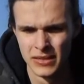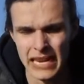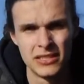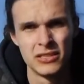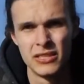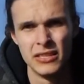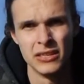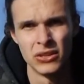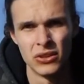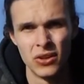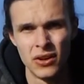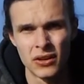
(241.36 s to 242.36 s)
18
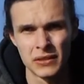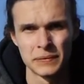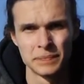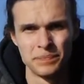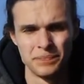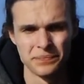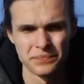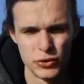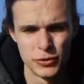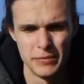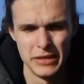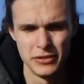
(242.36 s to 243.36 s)
o'clock,
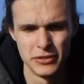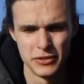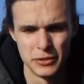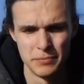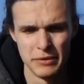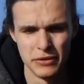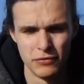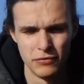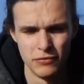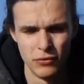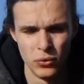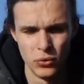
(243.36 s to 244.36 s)
which means it's been a
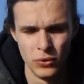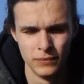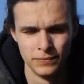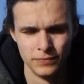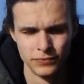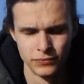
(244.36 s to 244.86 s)
full,